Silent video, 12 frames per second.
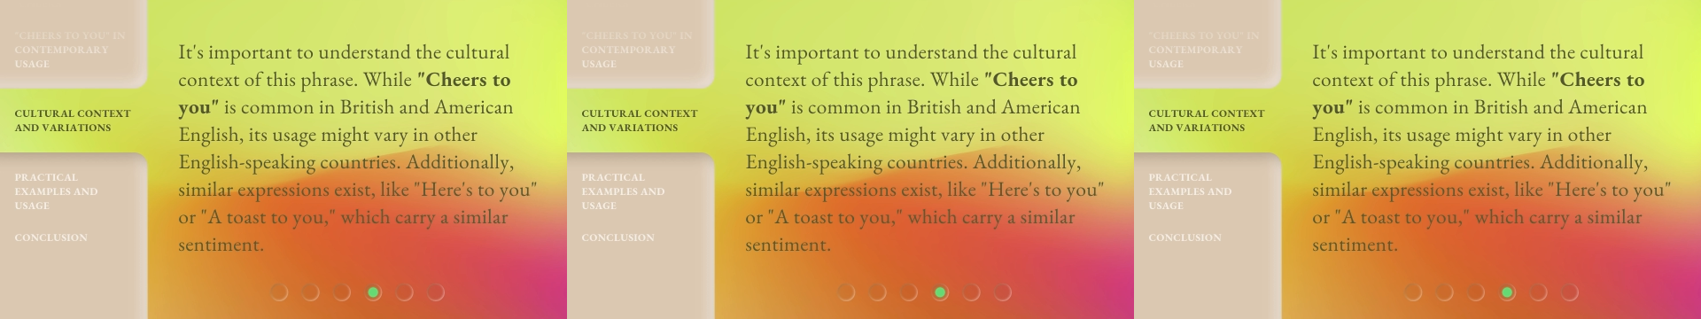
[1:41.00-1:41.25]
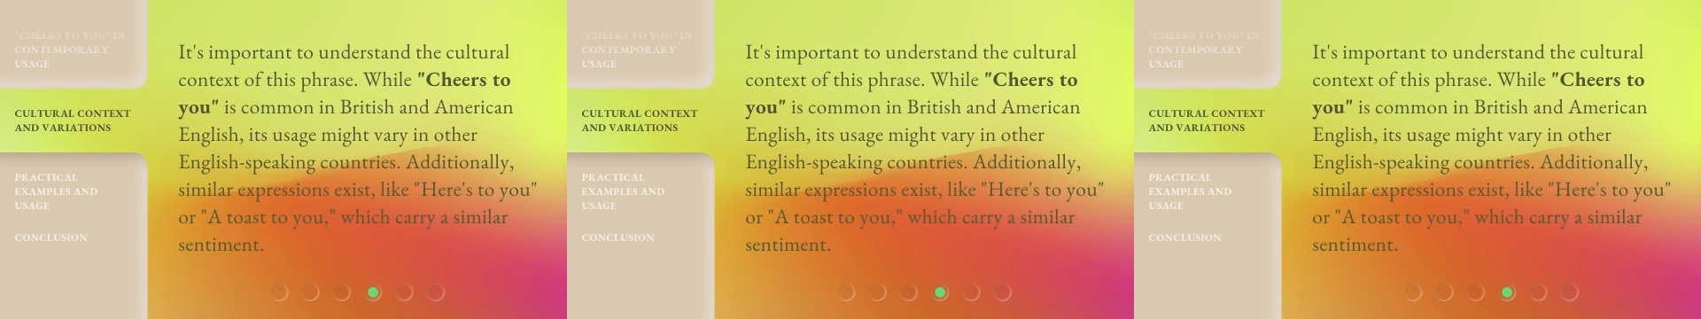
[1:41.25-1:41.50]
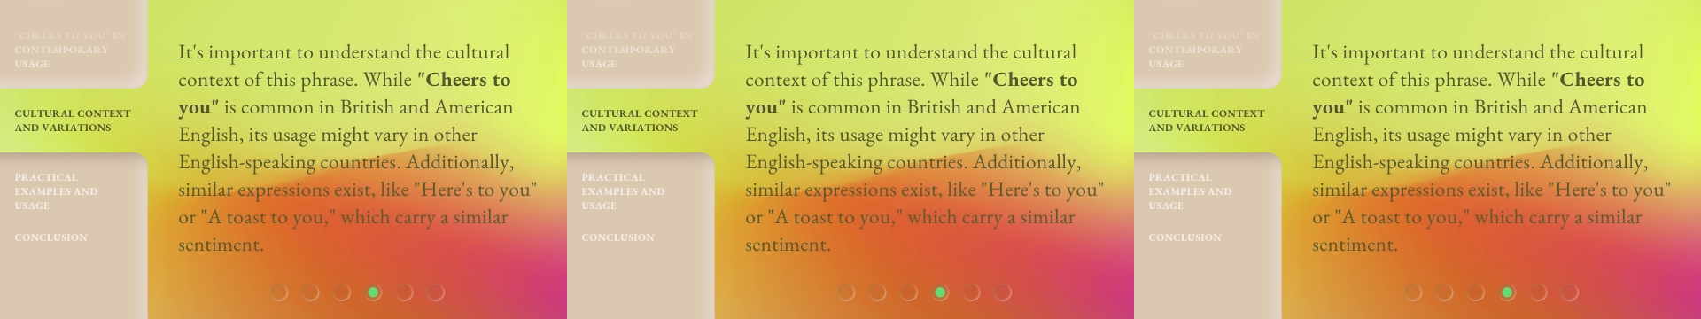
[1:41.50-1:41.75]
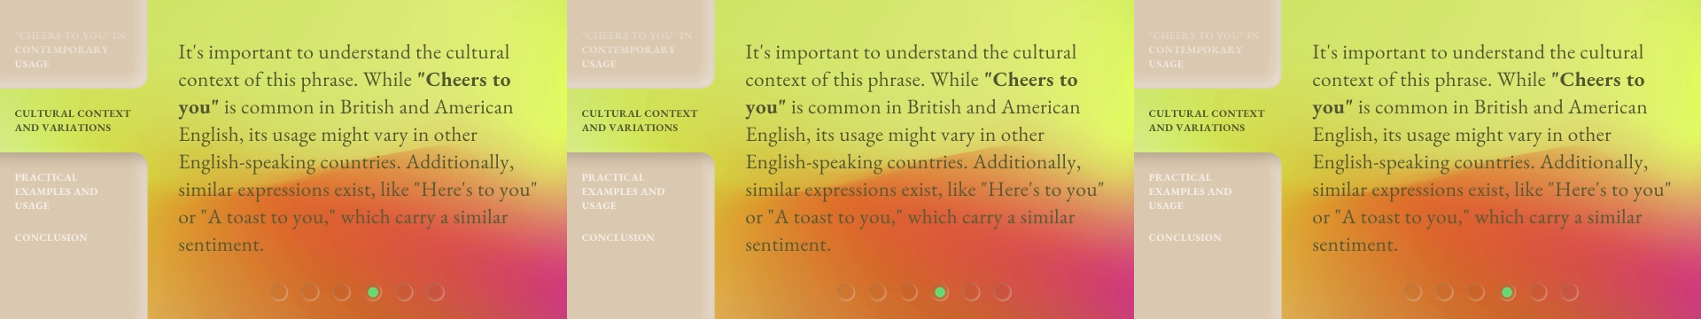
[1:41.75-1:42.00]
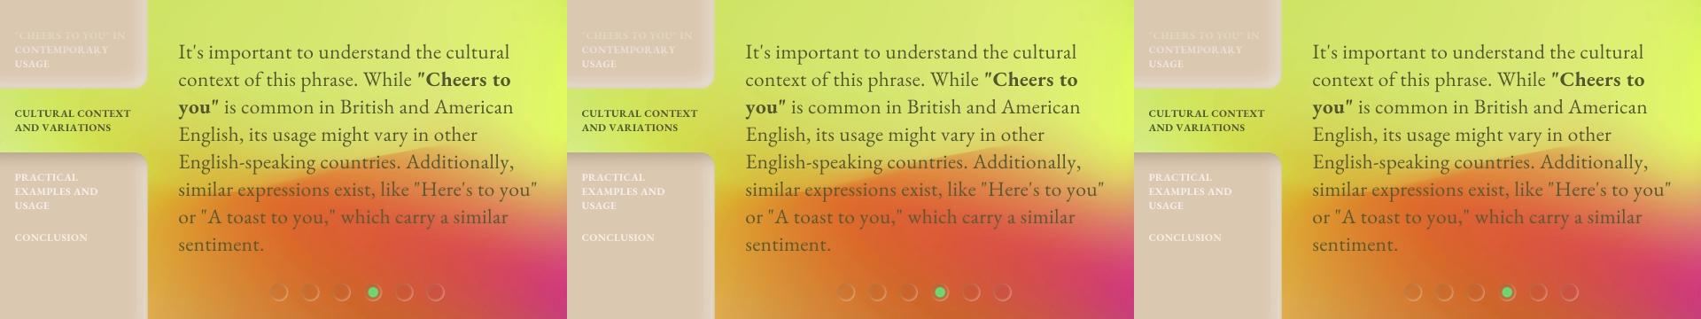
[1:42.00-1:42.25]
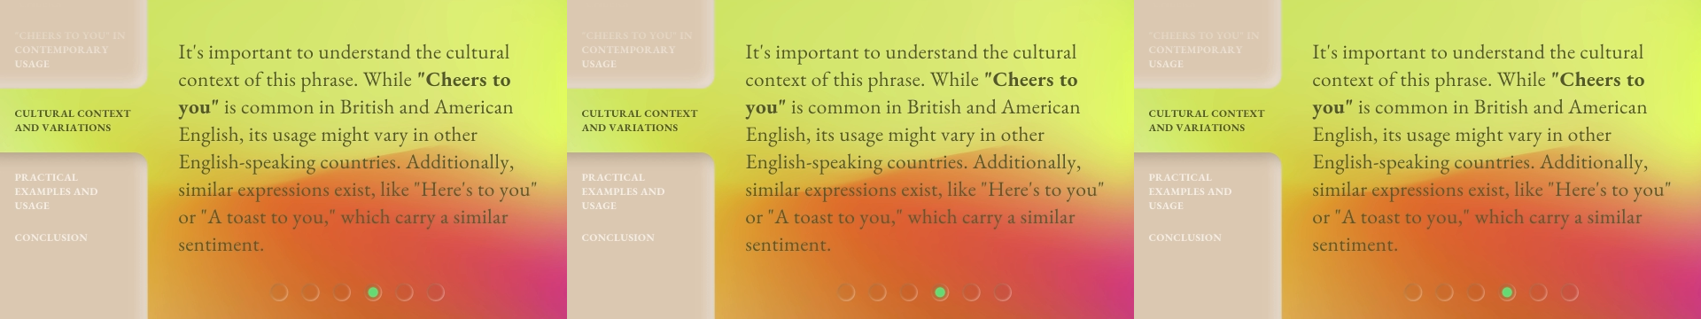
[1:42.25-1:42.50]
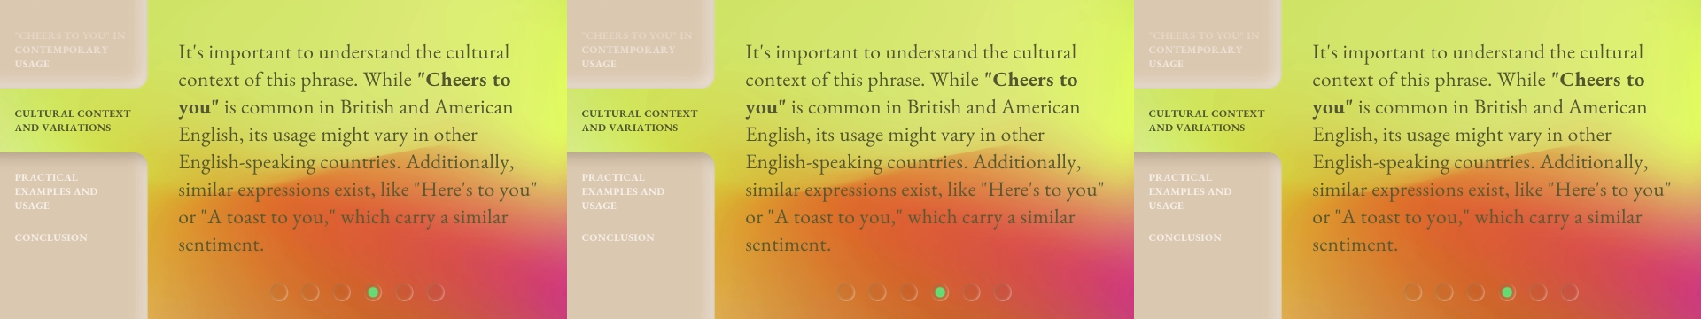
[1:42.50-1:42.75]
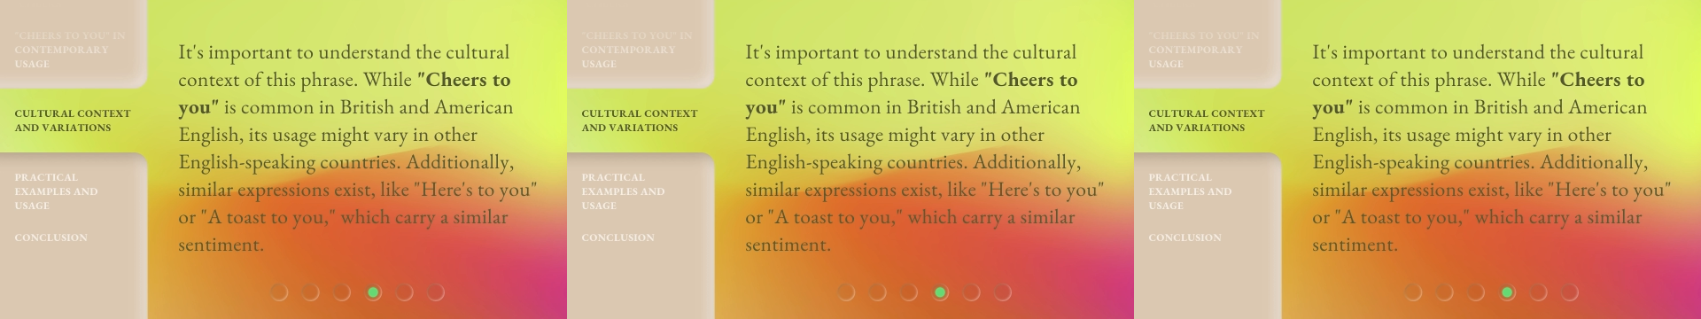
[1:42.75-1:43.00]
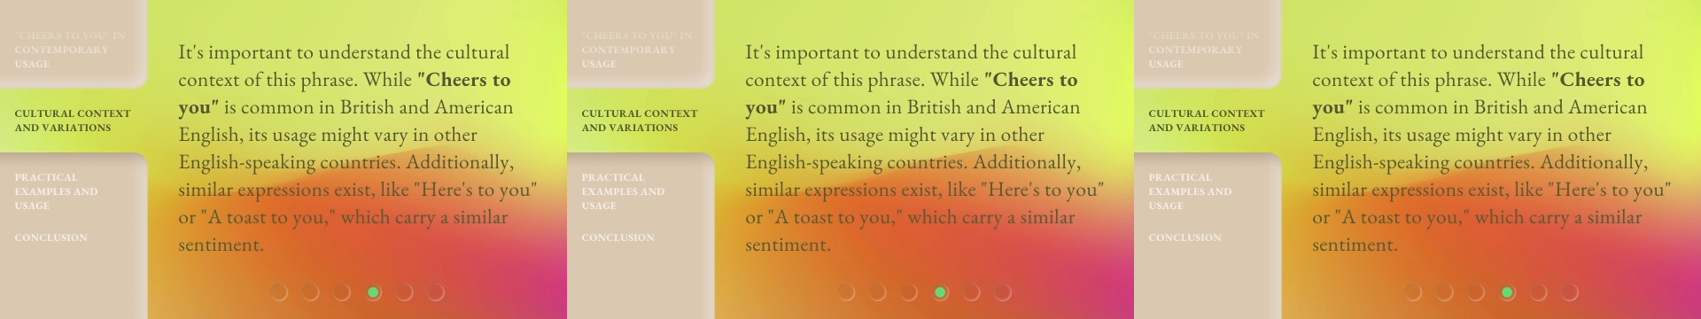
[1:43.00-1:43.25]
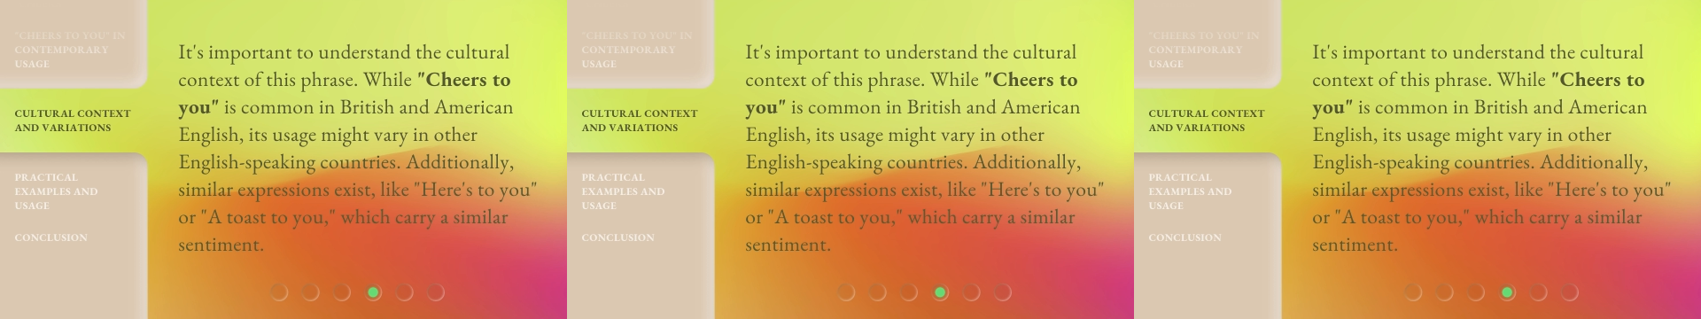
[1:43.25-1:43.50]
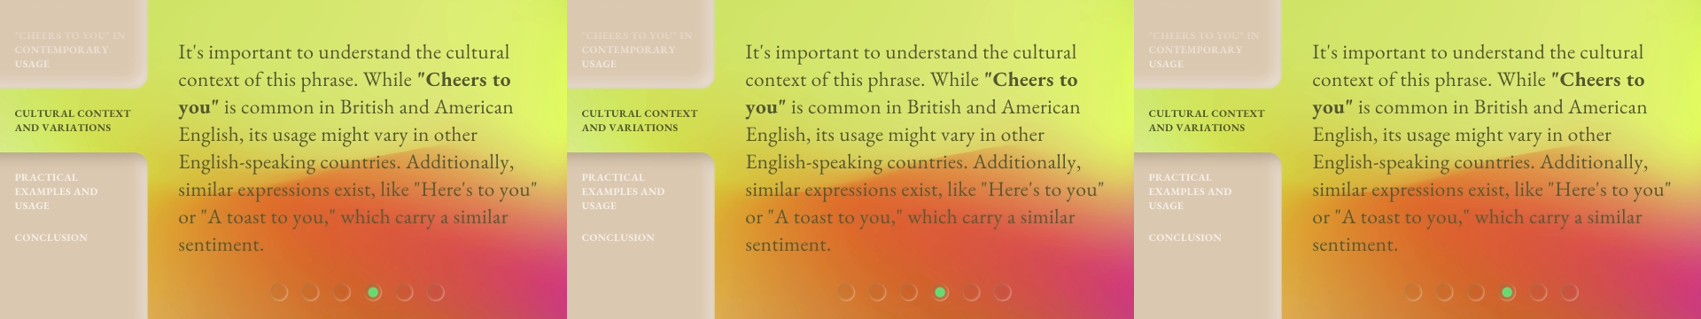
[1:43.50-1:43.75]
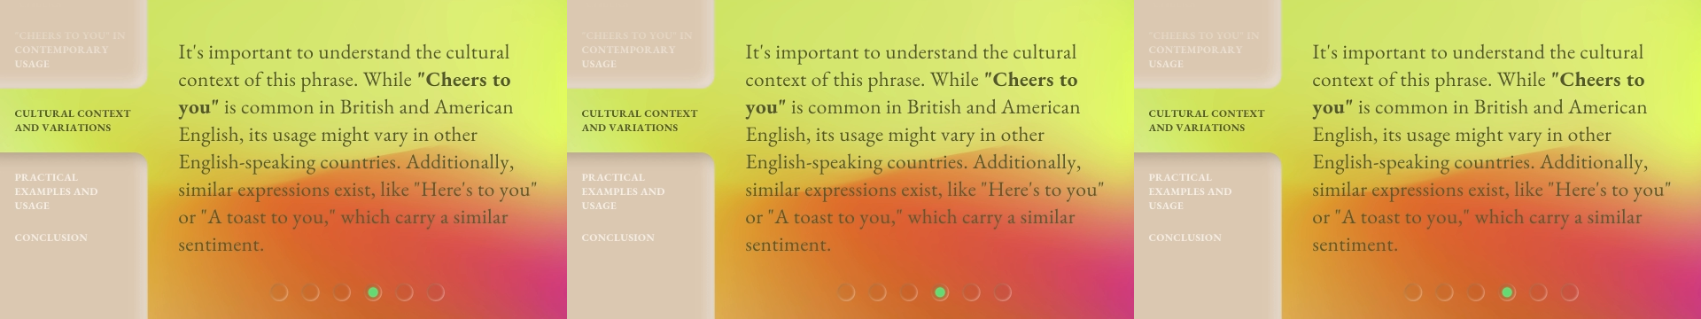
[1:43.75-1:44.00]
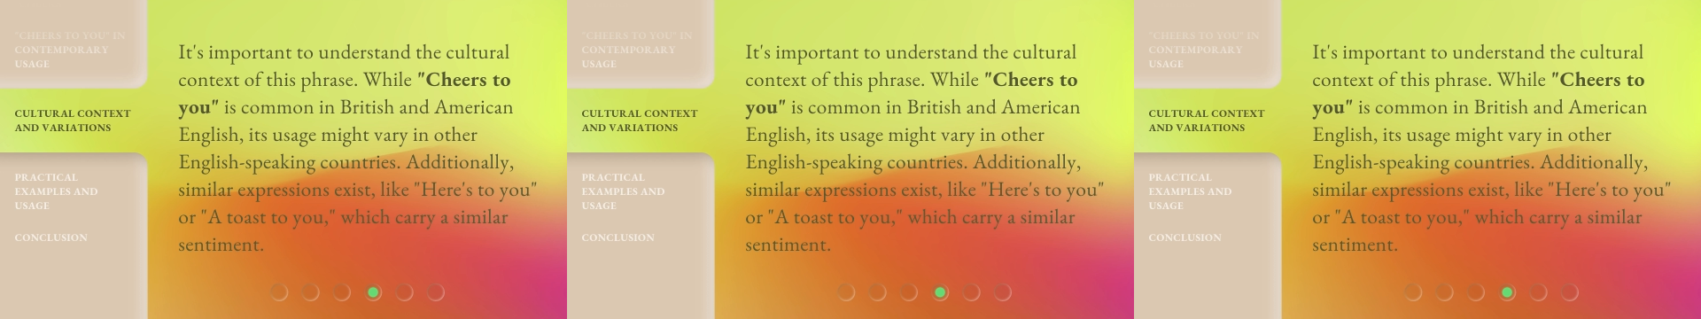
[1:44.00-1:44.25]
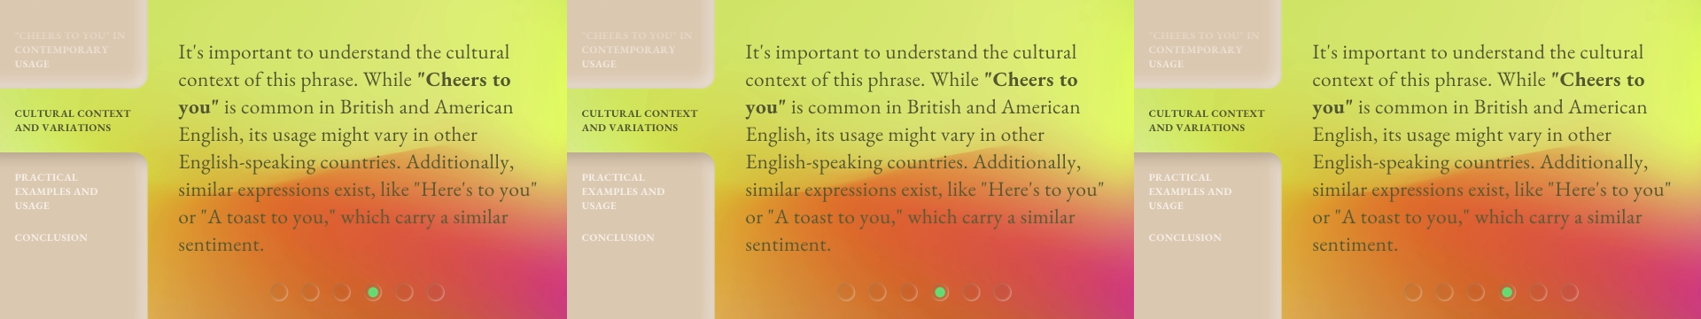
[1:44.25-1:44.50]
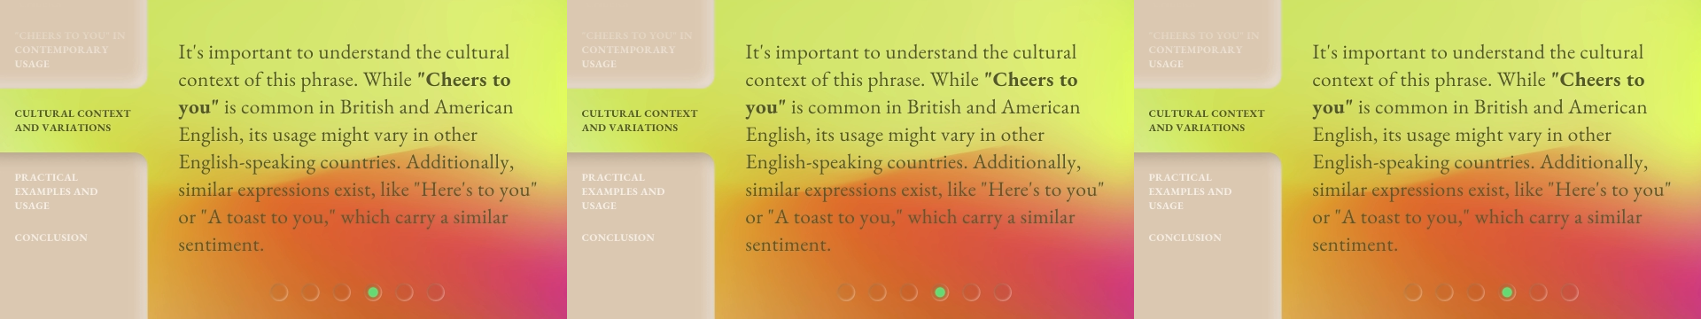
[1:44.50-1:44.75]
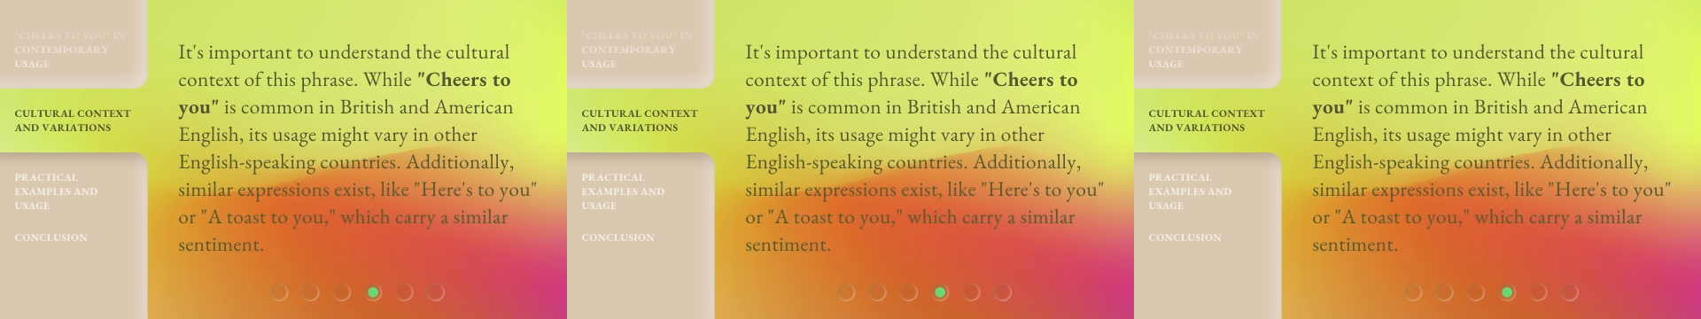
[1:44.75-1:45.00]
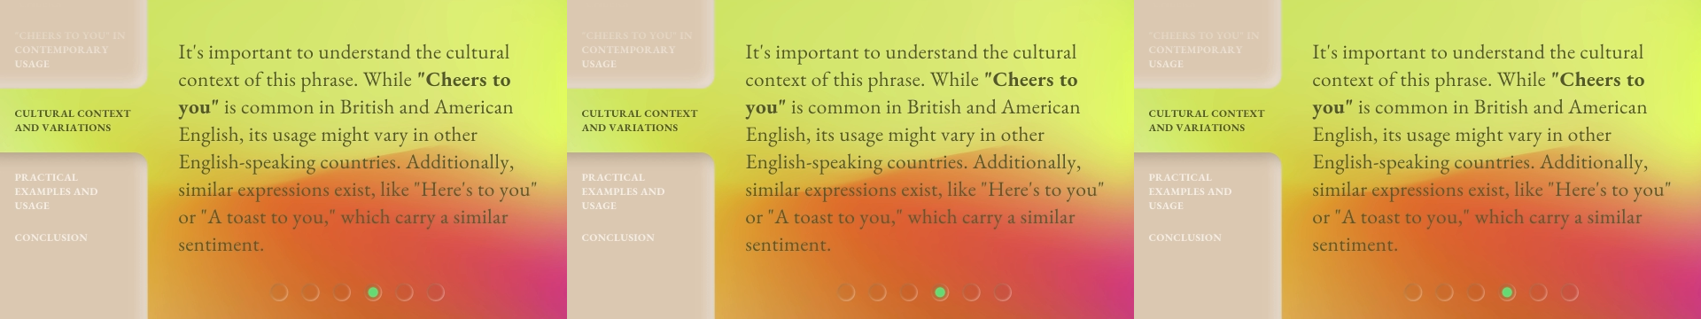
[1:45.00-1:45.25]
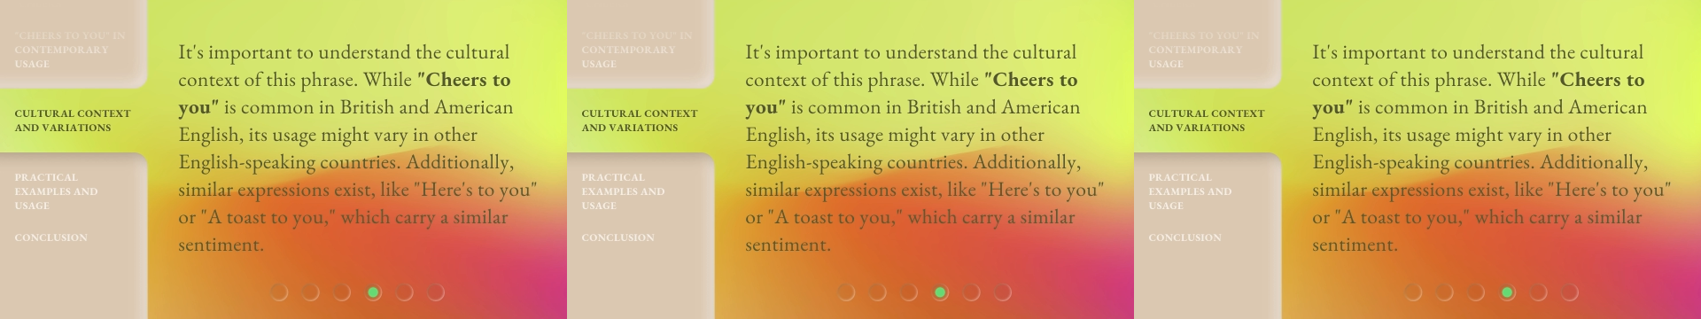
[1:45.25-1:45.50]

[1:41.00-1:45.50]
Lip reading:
(no speaker visible)